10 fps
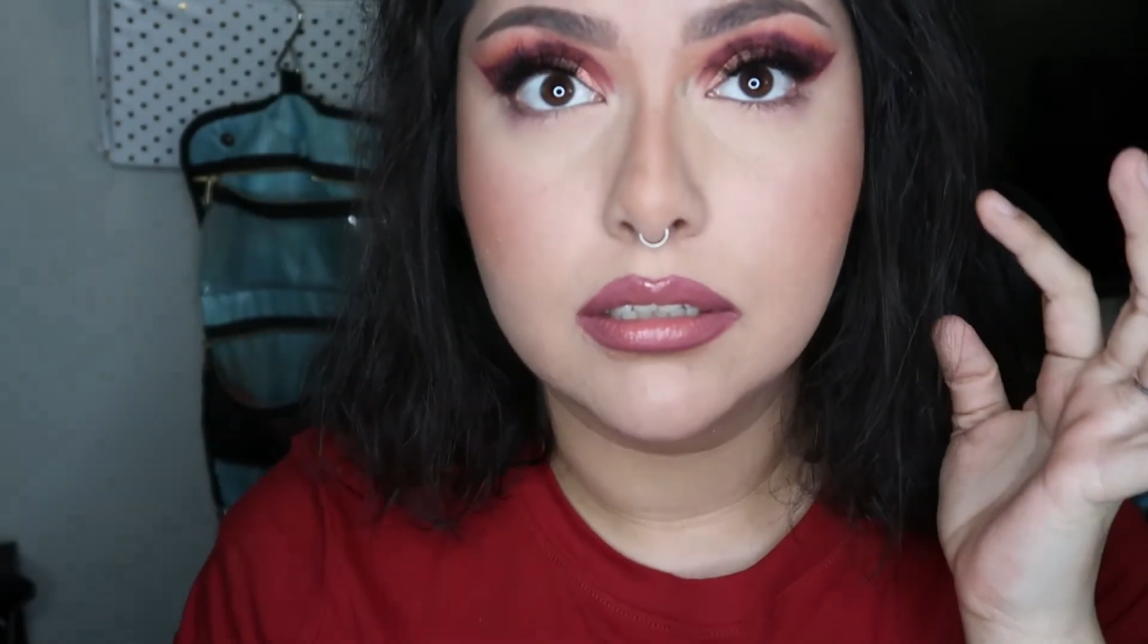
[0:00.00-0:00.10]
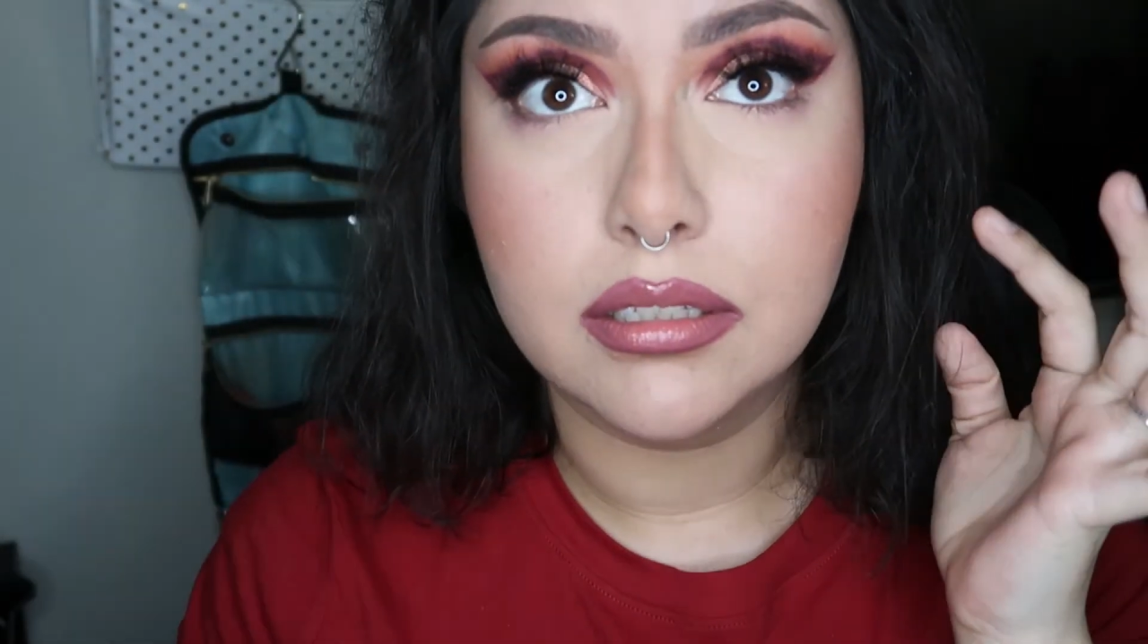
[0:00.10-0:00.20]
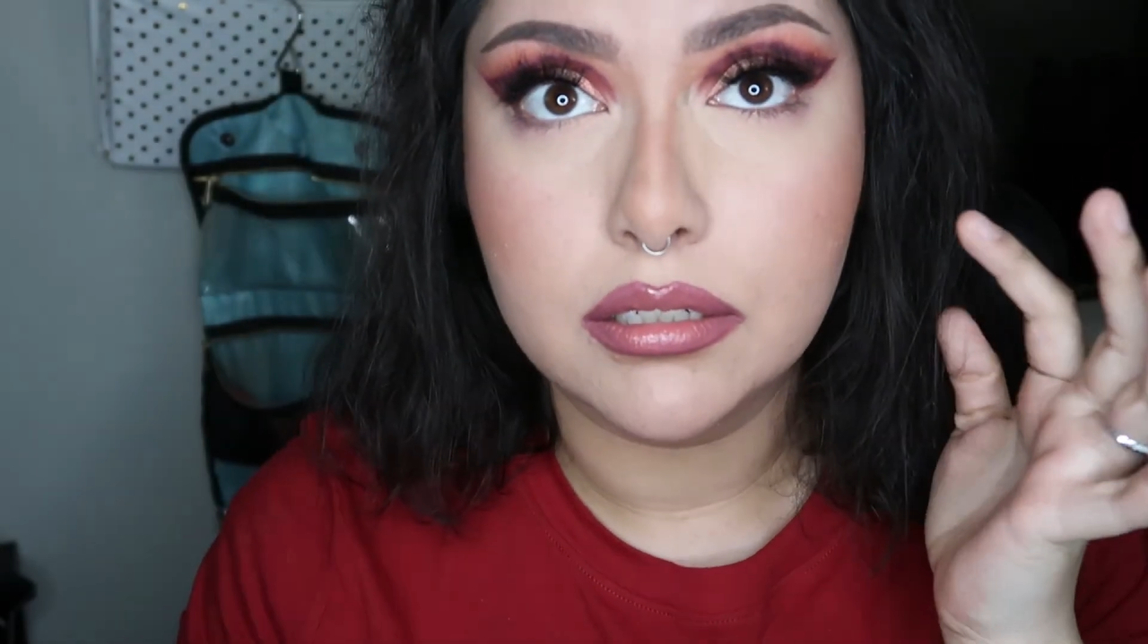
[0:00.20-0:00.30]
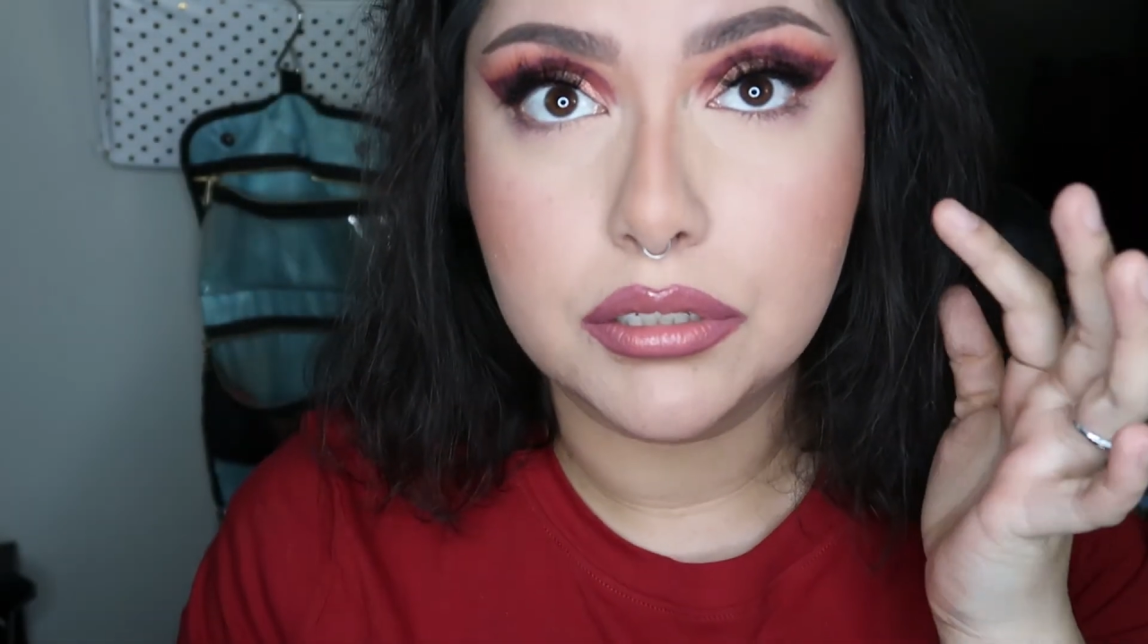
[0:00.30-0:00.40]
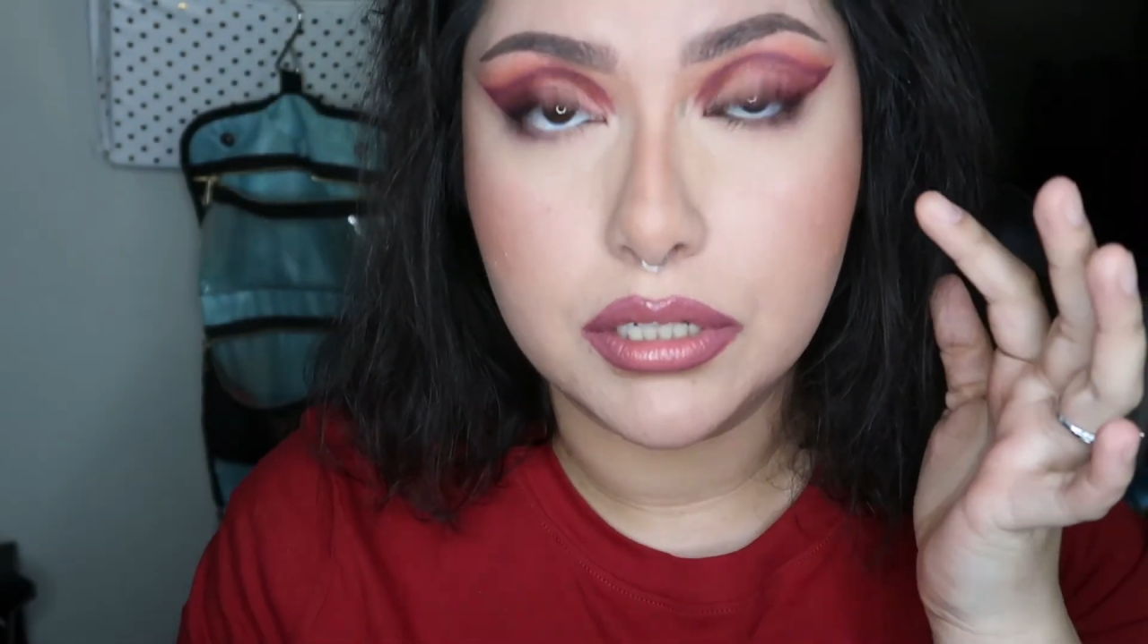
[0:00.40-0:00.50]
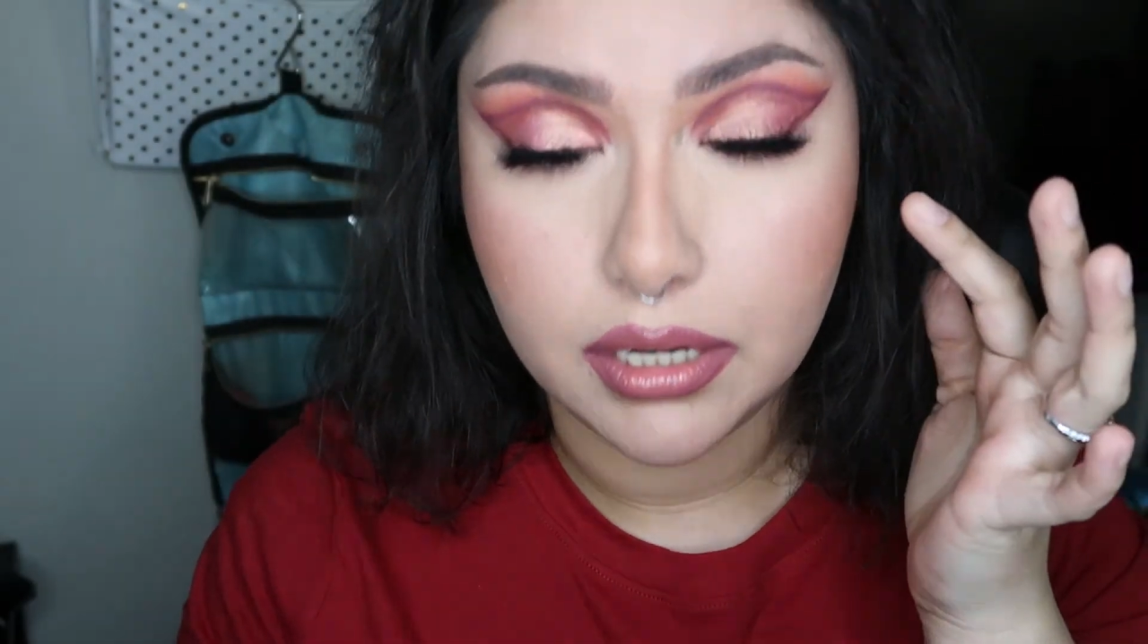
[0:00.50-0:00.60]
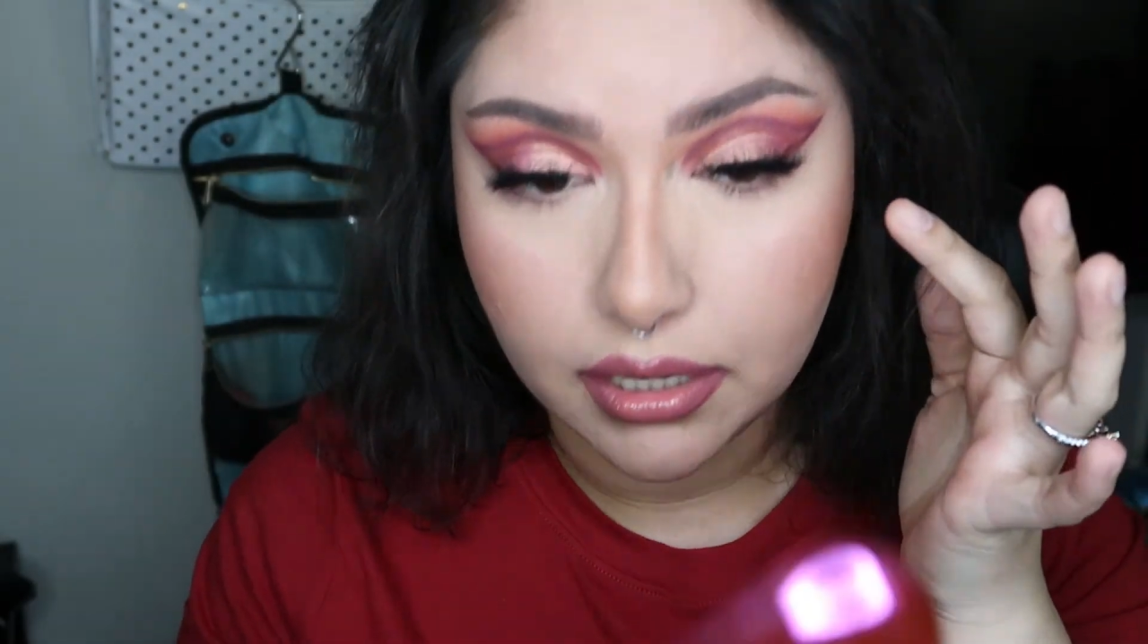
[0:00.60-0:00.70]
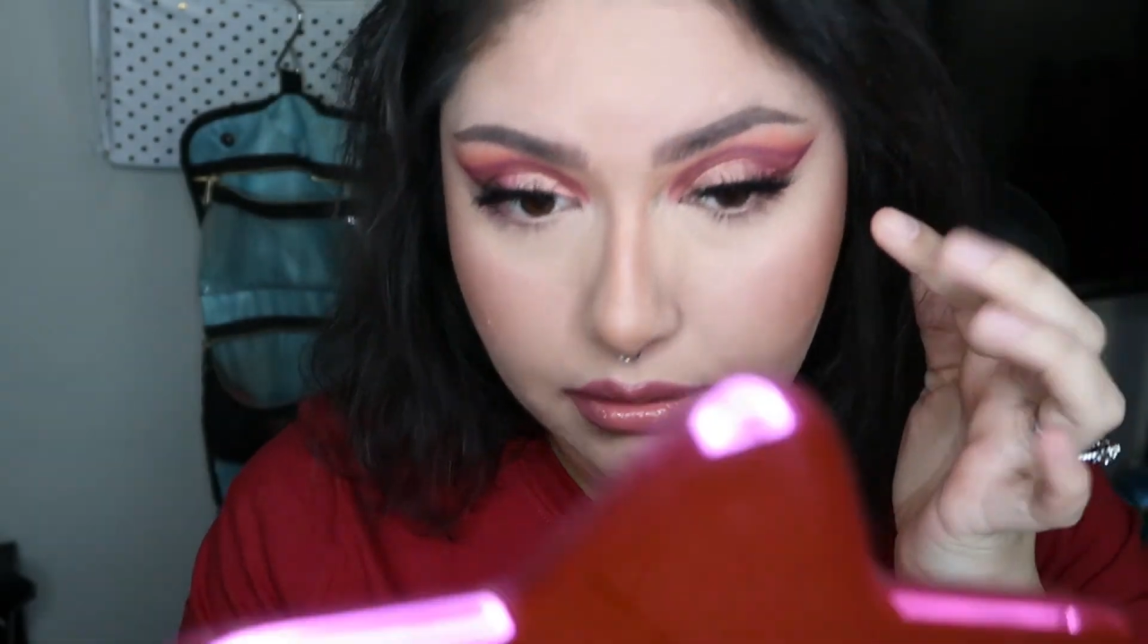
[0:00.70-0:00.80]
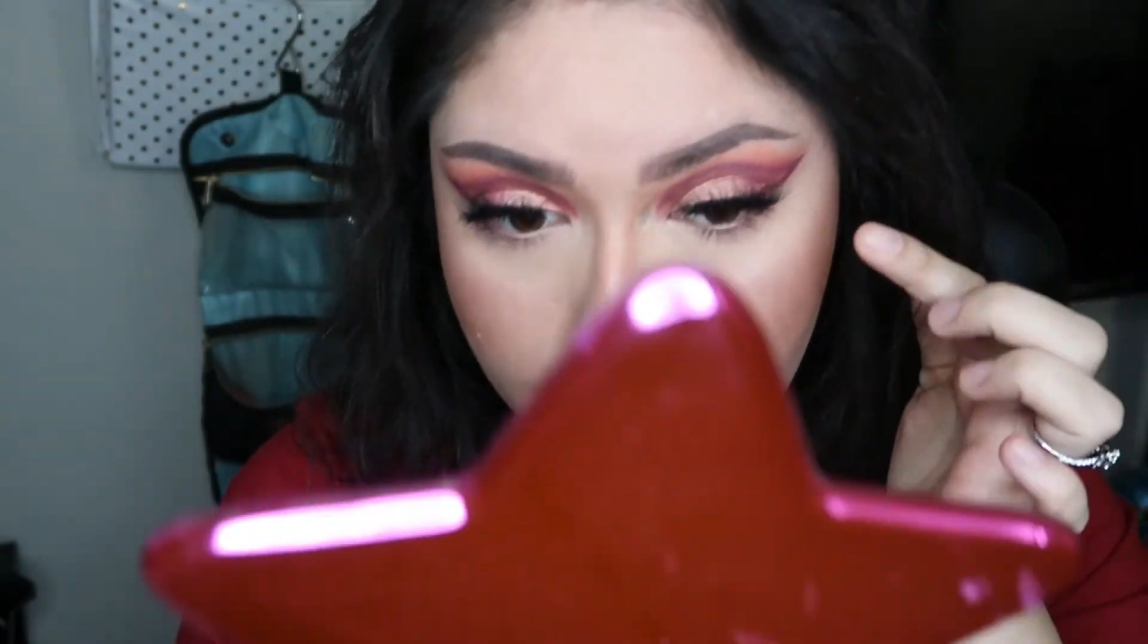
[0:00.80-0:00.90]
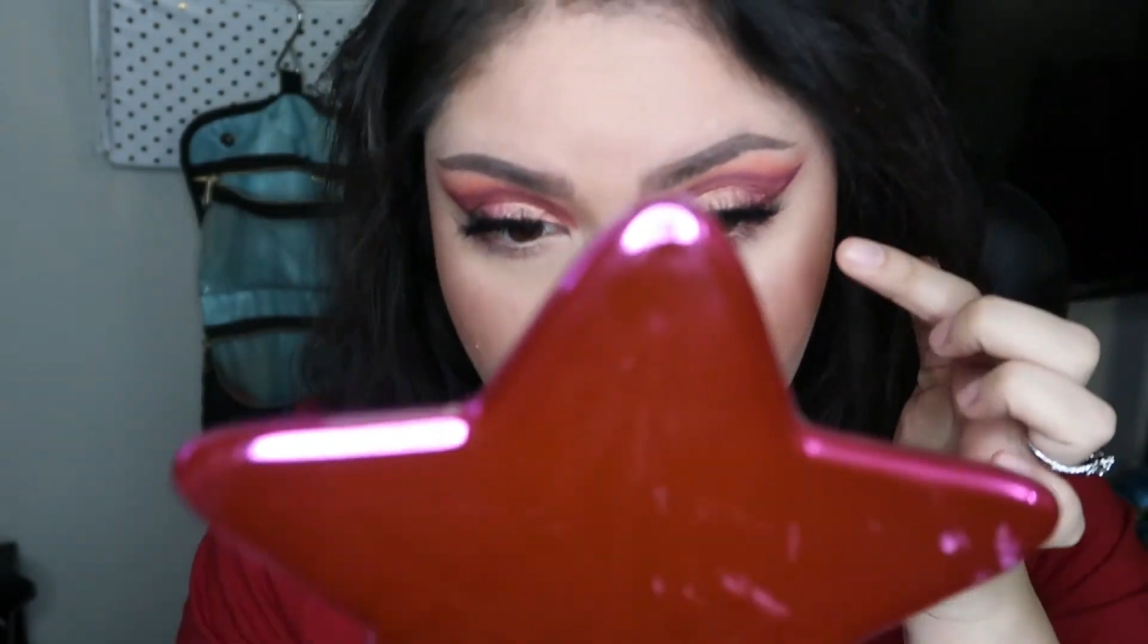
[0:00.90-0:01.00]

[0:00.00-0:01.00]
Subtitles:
the shit out of